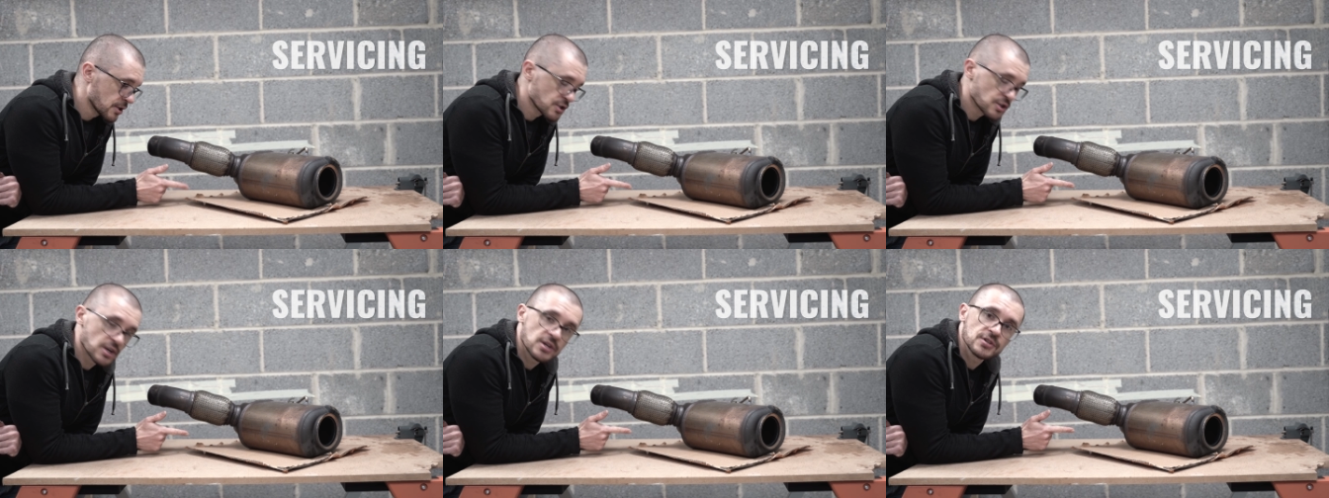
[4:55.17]

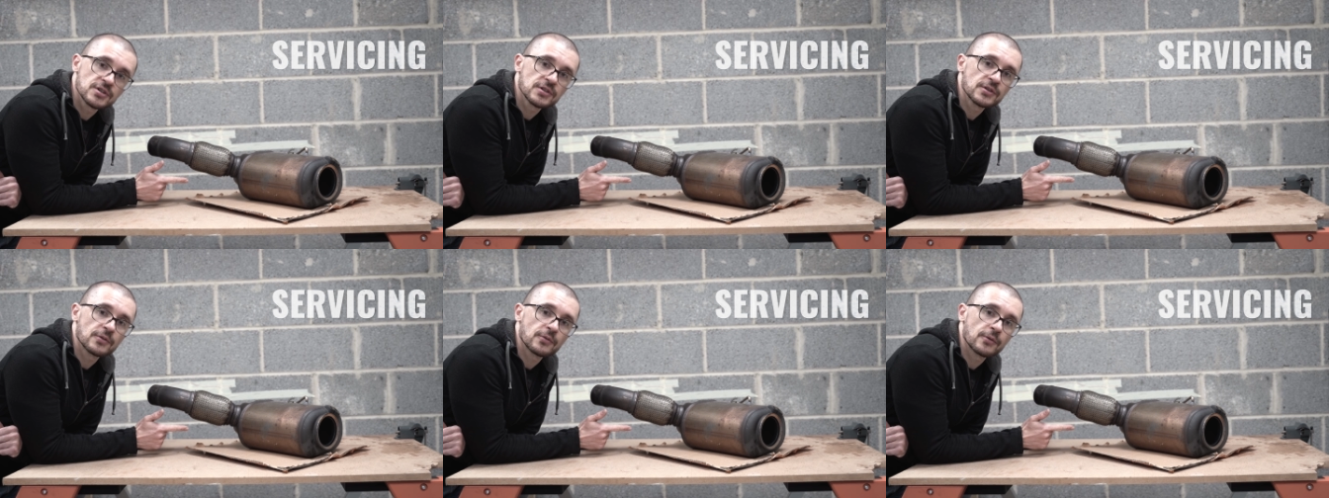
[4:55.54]

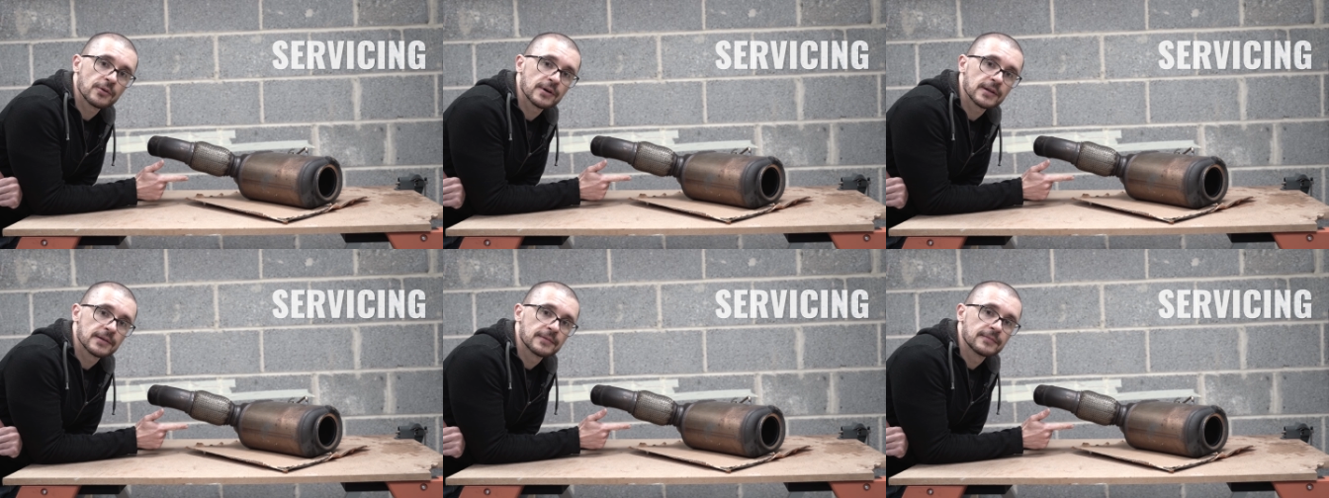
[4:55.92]
changing the
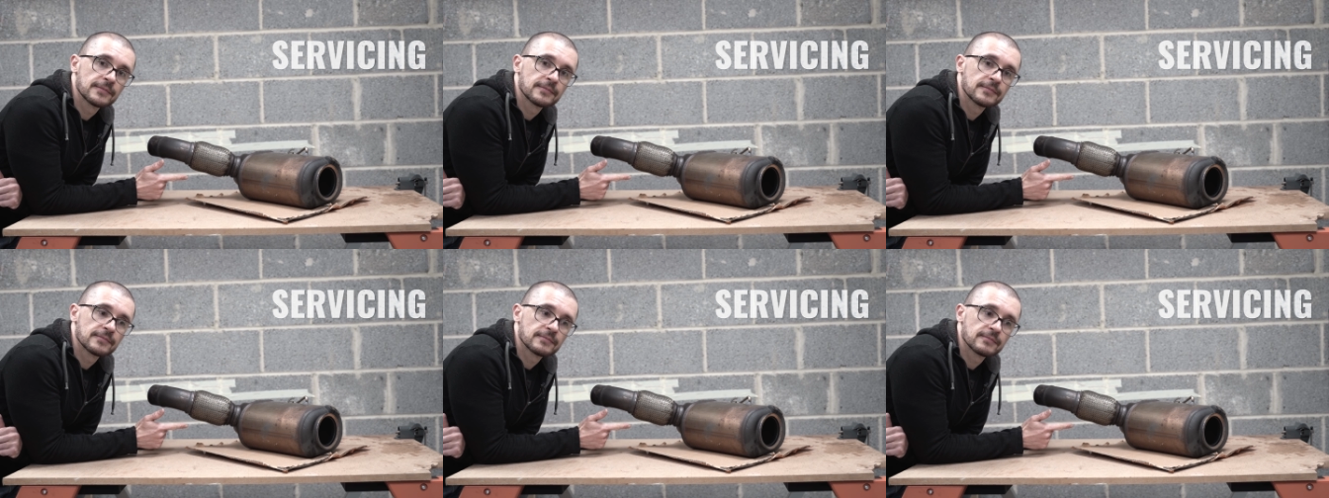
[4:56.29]
oil
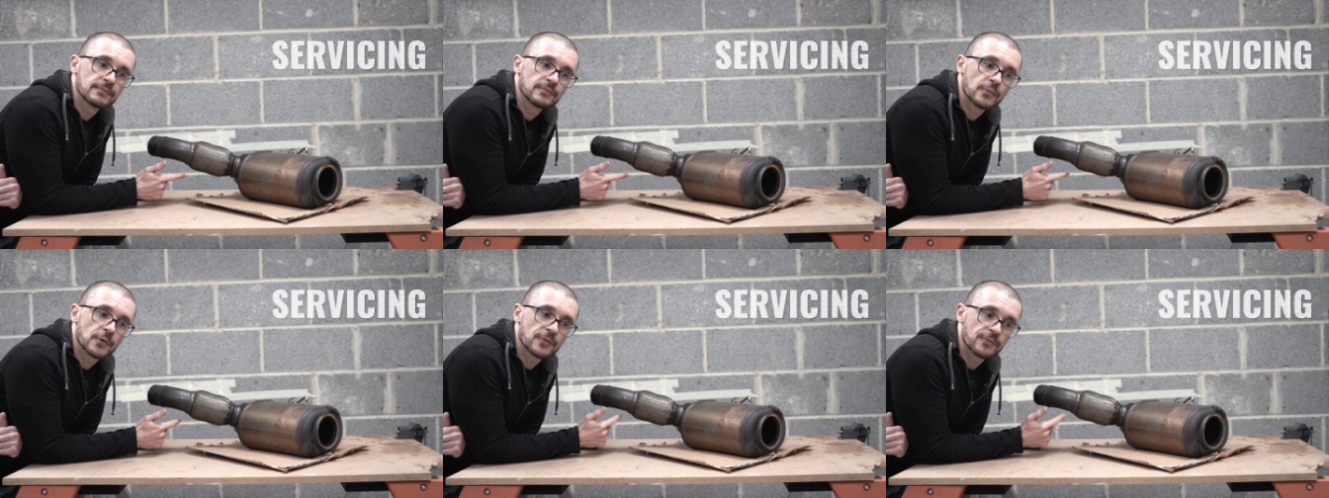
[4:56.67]

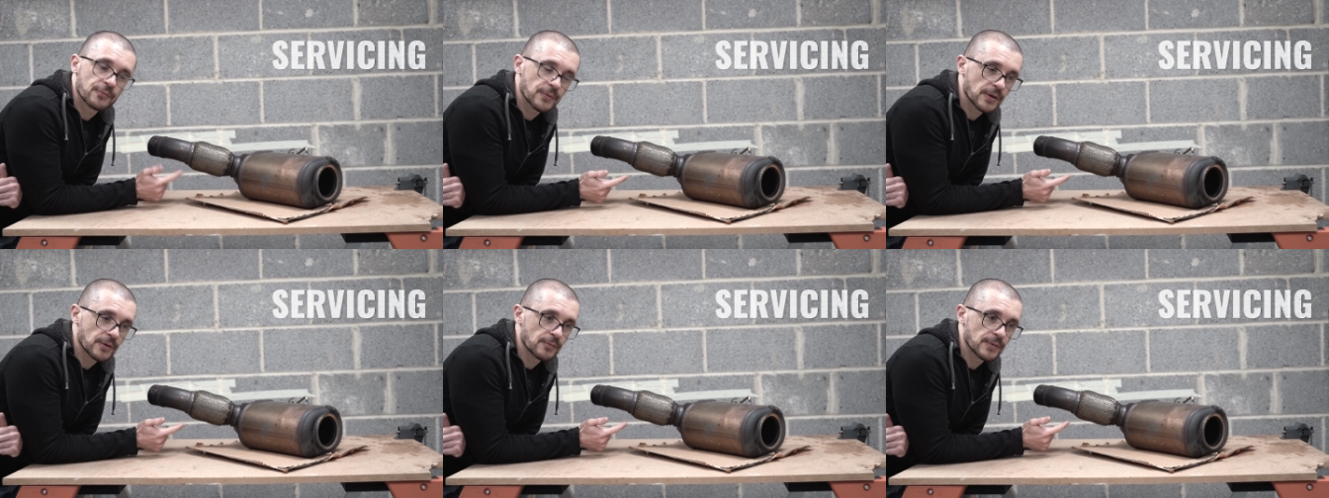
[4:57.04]
more
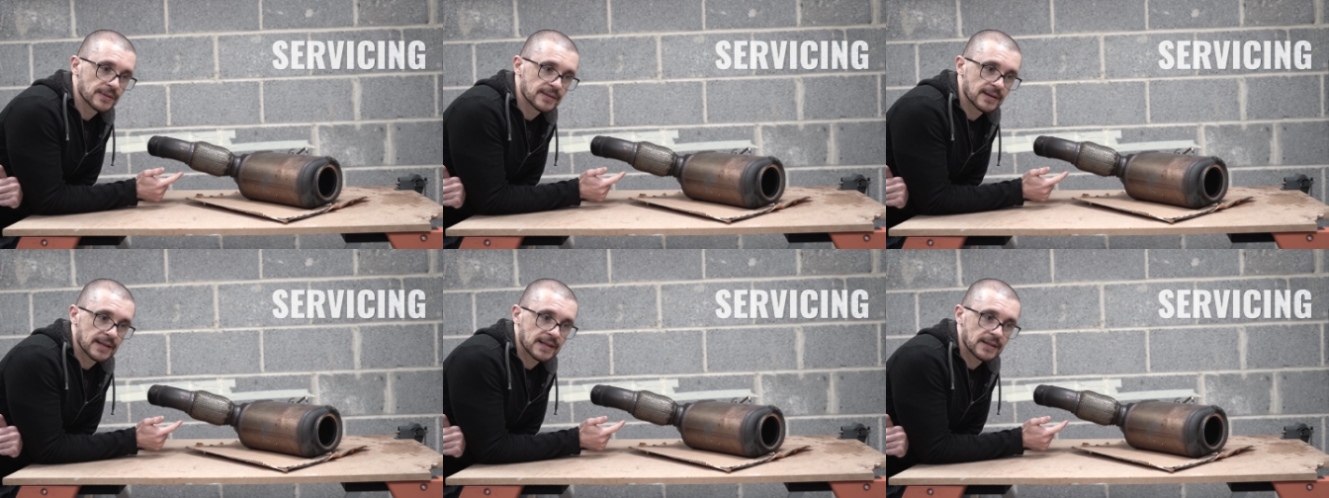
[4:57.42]

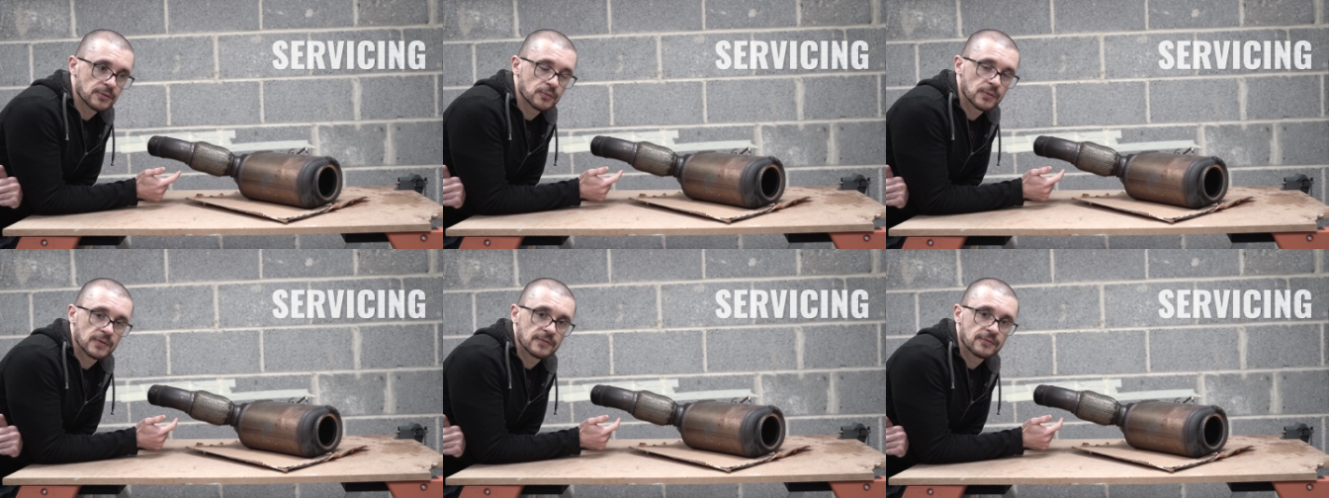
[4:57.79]
frequently
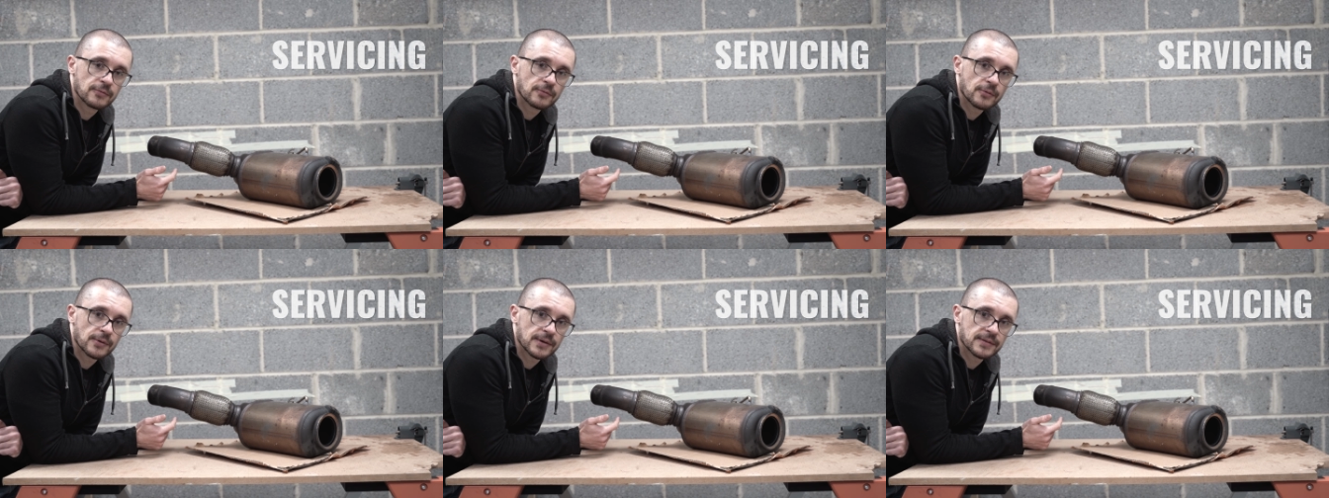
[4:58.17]
to
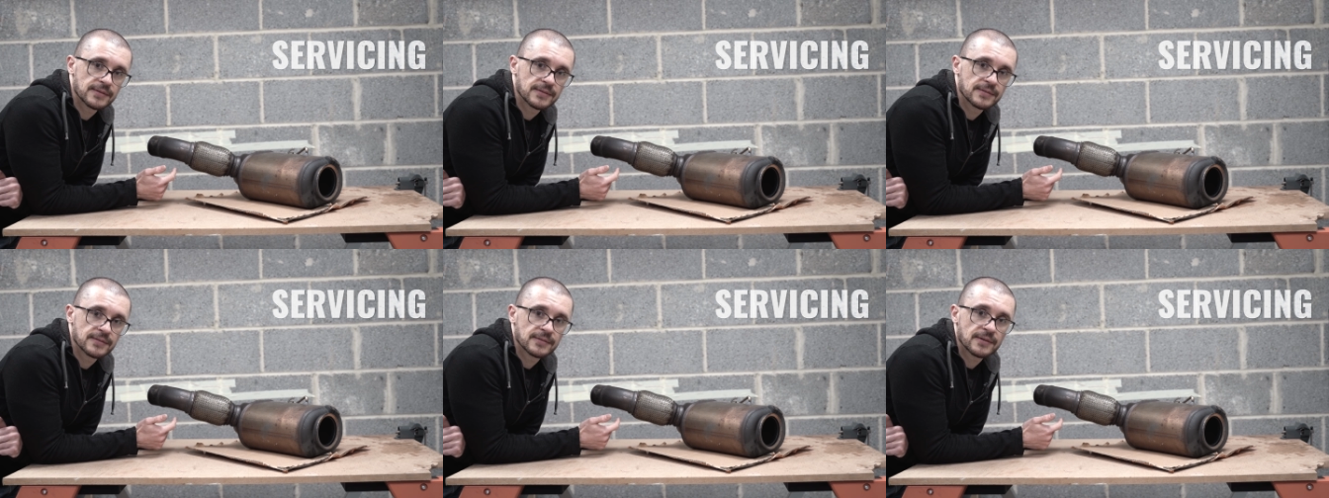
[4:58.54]

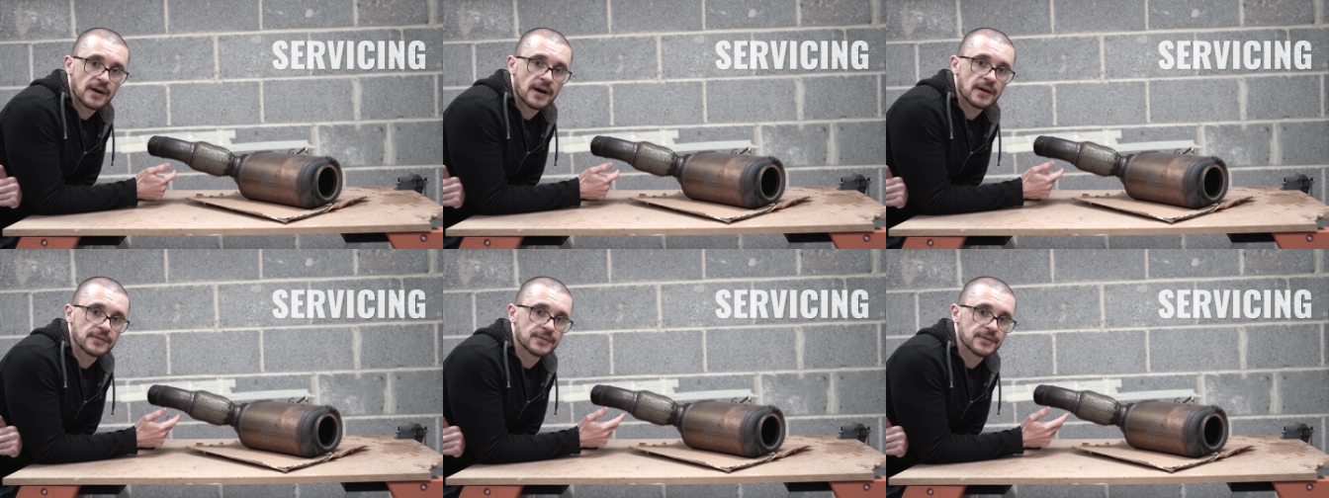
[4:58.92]
avoid
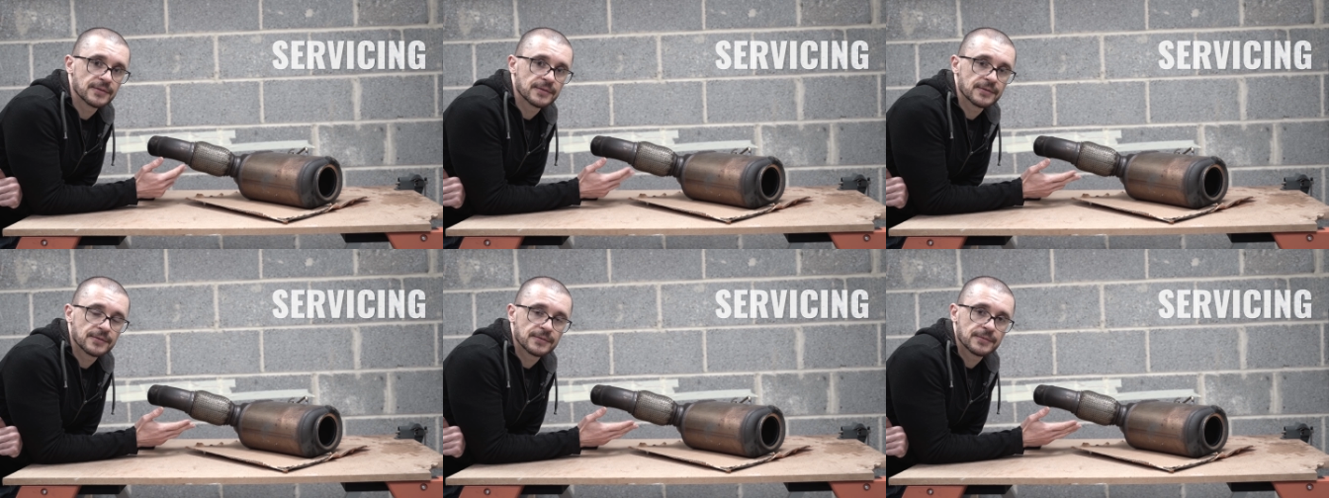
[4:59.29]

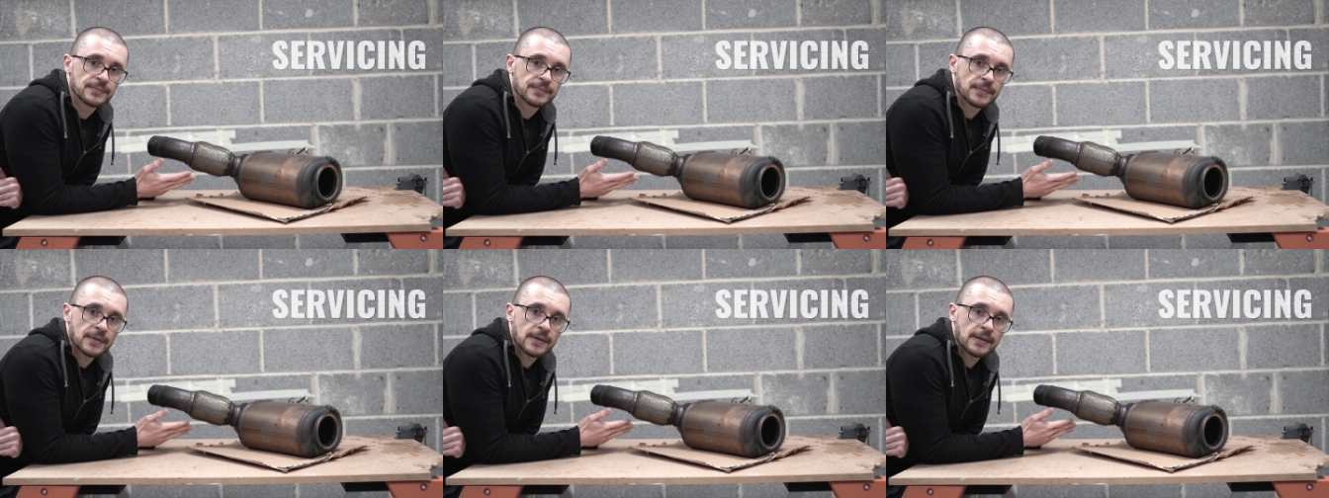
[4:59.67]
other